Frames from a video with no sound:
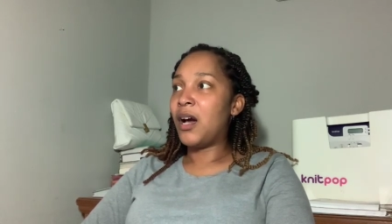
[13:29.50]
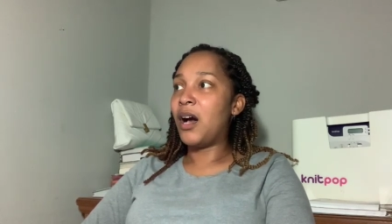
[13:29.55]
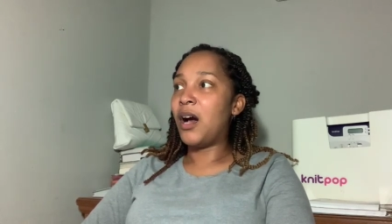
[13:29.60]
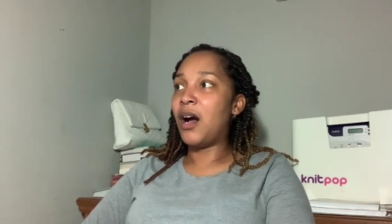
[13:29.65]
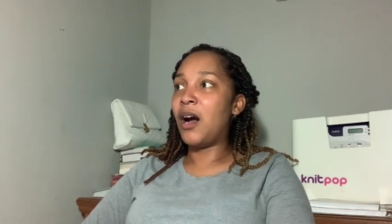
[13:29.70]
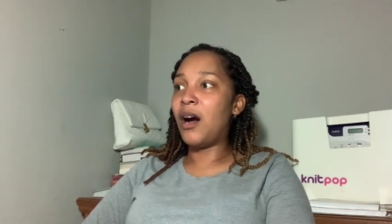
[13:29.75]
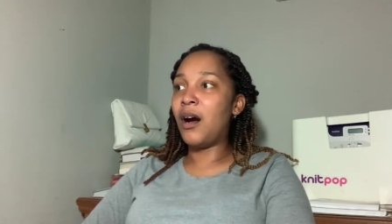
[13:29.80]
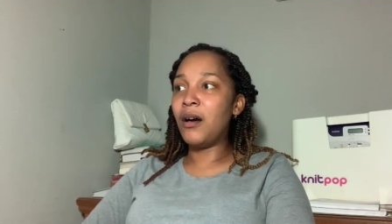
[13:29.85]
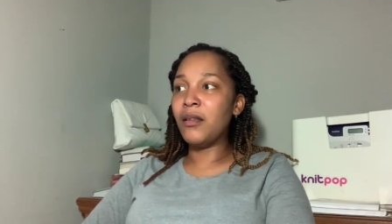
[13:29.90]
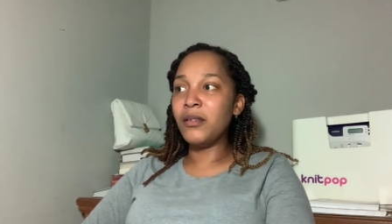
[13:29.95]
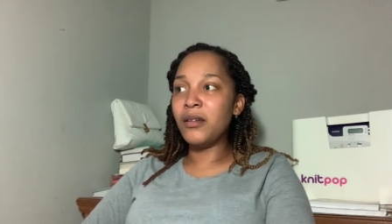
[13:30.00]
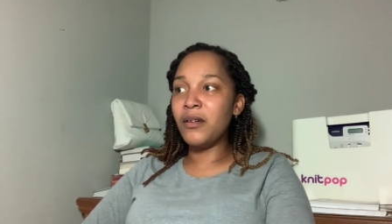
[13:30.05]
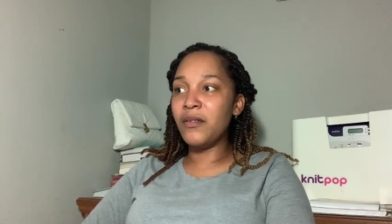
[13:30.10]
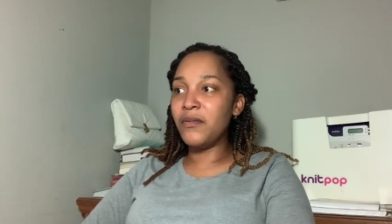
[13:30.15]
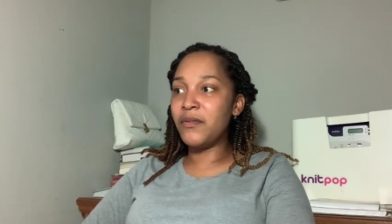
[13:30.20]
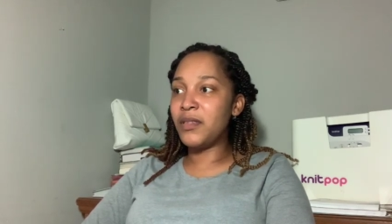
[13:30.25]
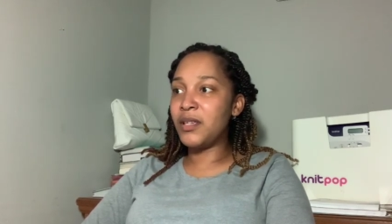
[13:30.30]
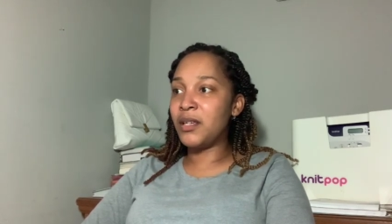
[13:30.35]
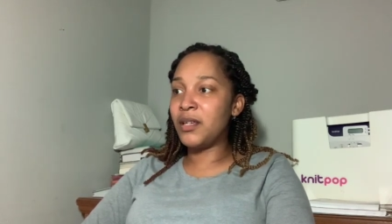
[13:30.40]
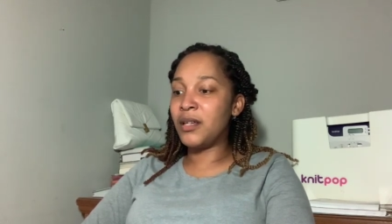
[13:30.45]
All
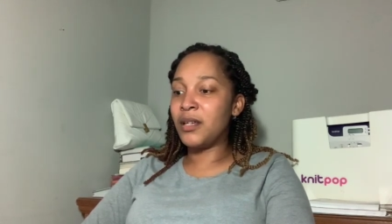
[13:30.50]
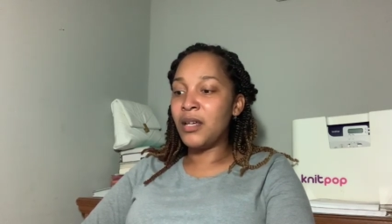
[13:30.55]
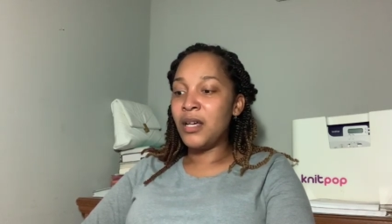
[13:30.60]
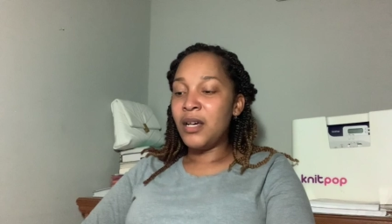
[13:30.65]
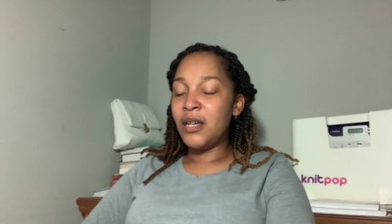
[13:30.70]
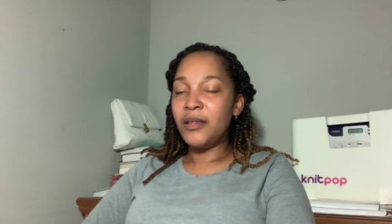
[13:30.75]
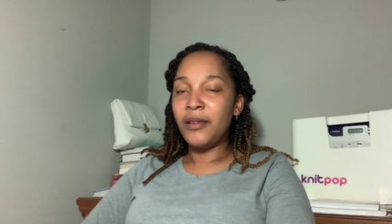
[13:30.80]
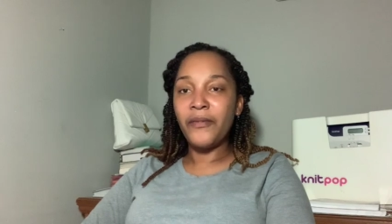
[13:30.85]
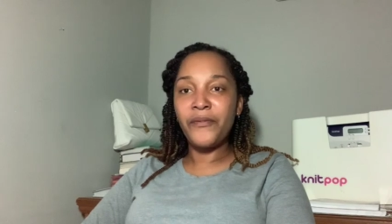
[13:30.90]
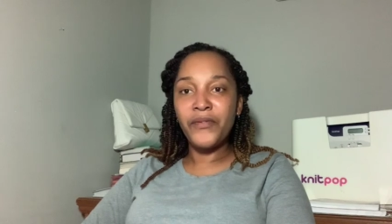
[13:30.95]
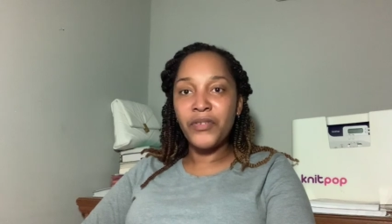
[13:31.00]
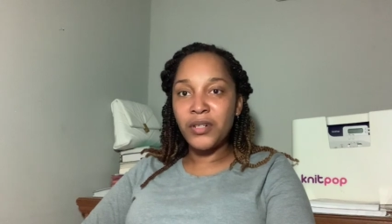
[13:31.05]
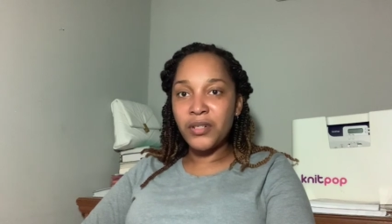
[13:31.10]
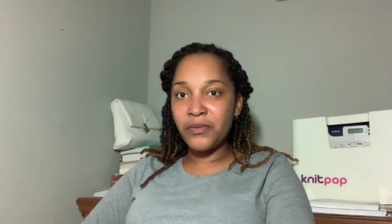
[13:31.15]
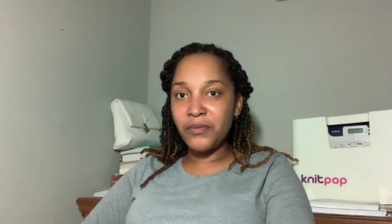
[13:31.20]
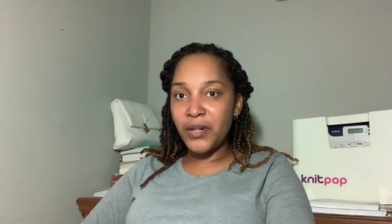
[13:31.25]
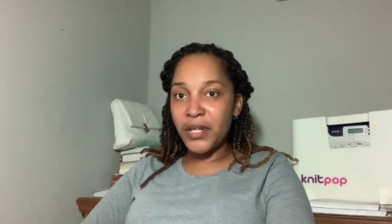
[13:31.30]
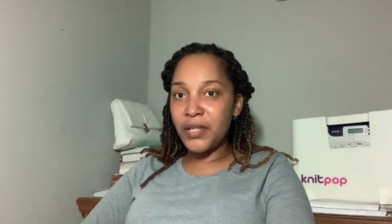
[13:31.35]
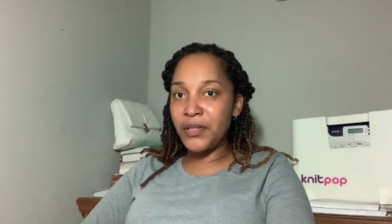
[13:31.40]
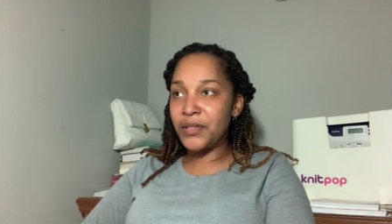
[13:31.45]
of the, the
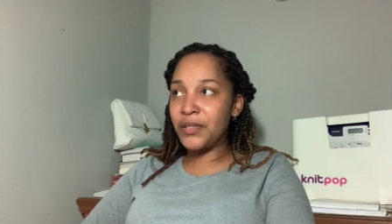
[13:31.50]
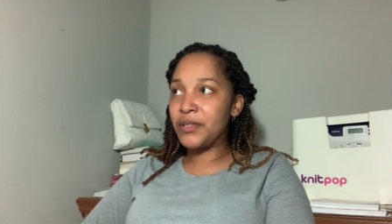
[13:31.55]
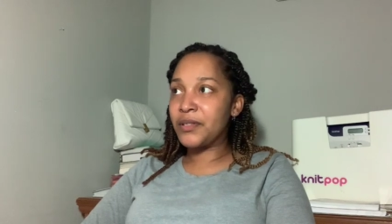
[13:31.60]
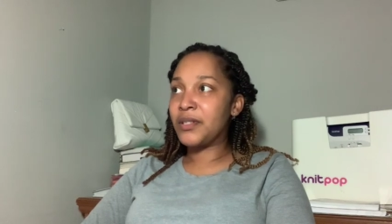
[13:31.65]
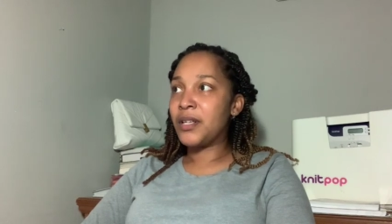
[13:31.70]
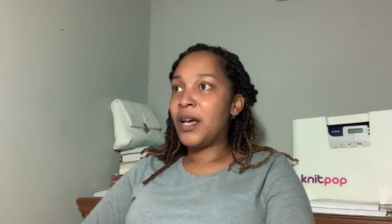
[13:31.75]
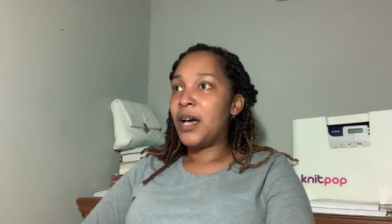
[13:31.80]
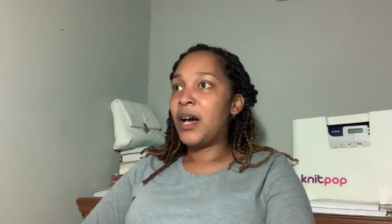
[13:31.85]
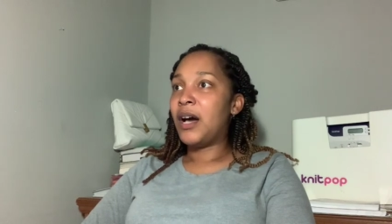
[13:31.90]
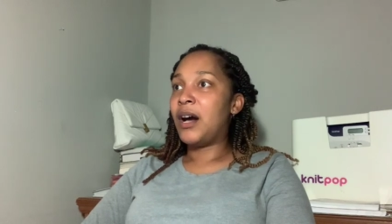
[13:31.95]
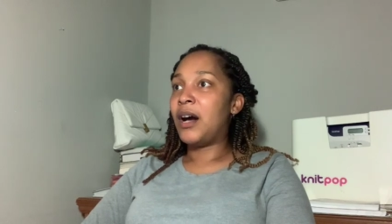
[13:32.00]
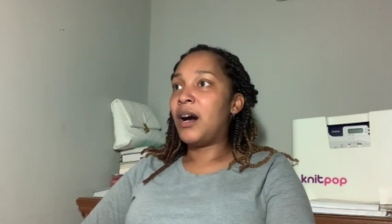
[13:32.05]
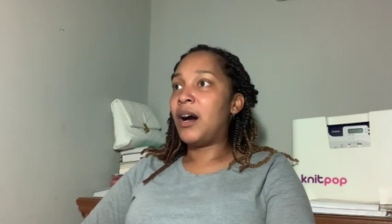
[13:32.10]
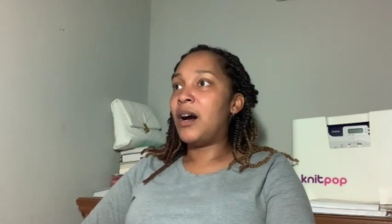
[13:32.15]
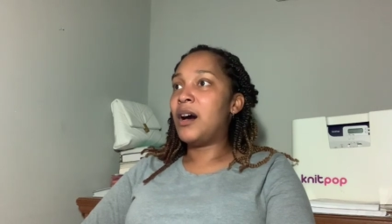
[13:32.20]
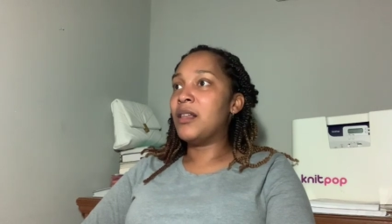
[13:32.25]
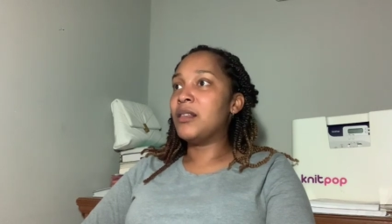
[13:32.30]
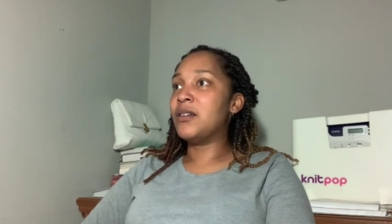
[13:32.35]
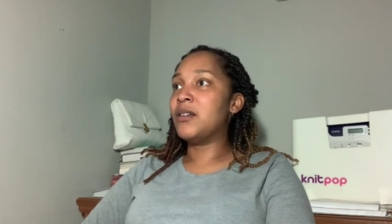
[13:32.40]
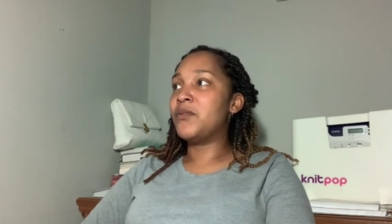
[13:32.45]
fundraisers,
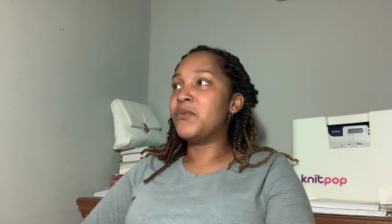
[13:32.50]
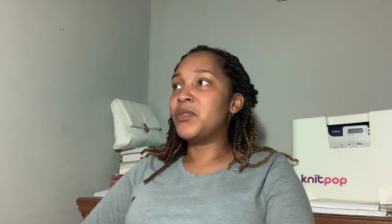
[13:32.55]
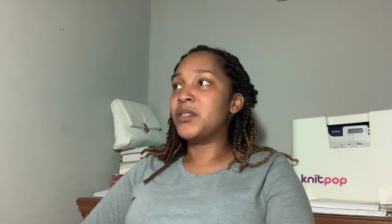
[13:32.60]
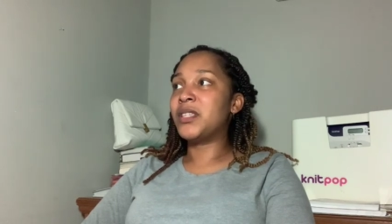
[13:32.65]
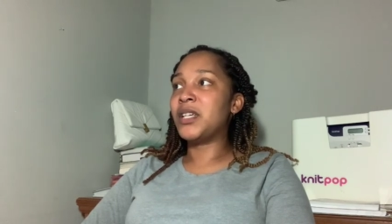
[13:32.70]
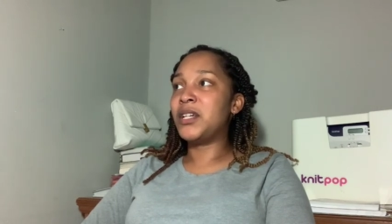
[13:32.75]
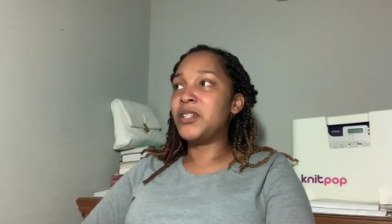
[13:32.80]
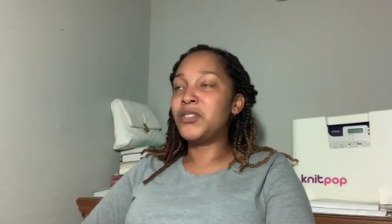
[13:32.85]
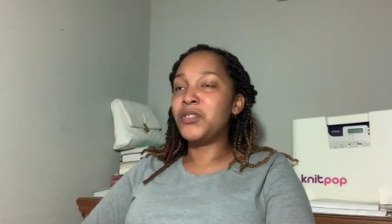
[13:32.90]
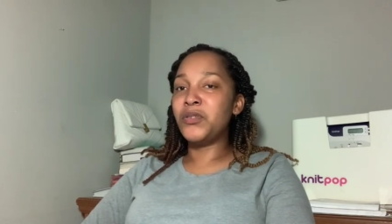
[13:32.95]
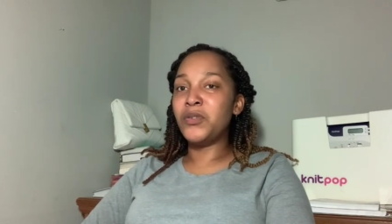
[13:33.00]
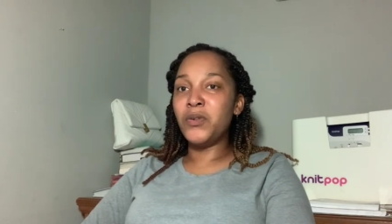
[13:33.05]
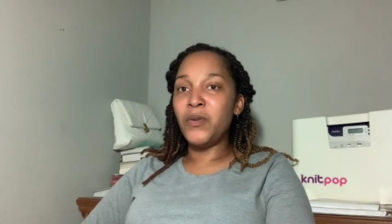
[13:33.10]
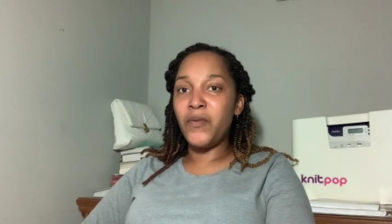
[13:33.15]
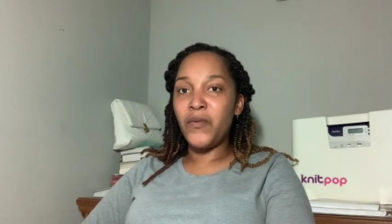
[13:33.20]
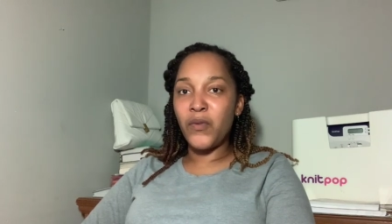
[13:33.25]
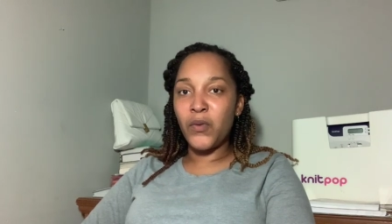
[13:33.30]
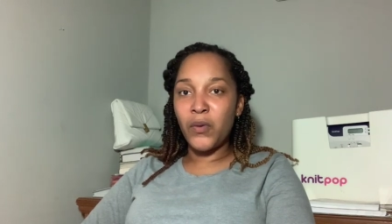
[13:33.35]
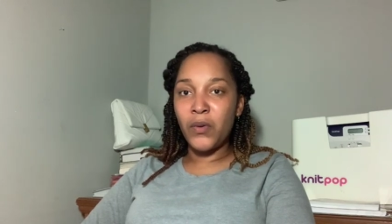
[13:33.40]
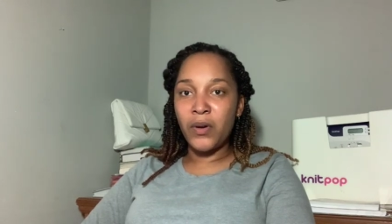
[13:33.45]
all of what they do
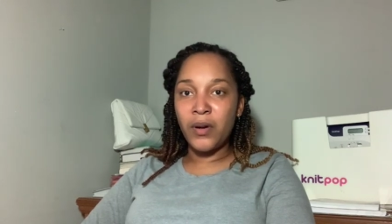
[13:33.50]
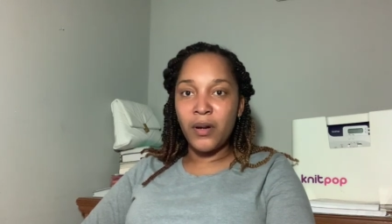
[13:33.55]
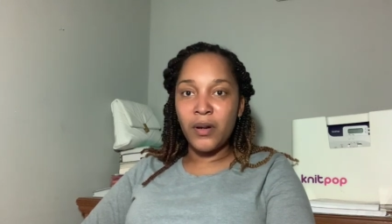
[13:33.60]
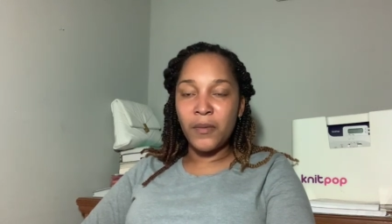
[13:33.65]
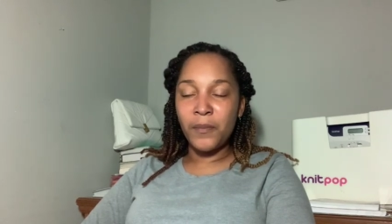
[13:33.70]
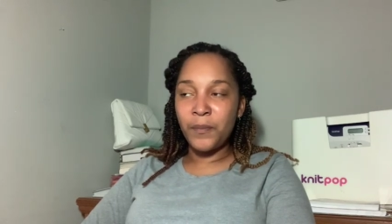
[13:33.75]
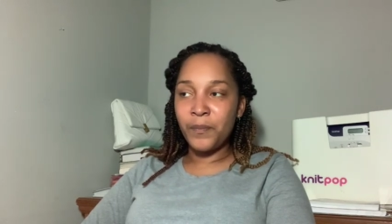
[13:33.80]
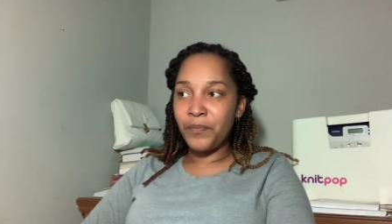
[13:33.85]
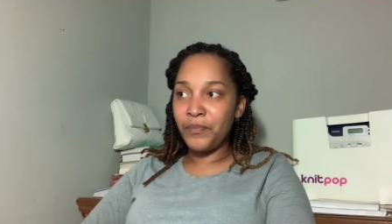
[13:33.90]
for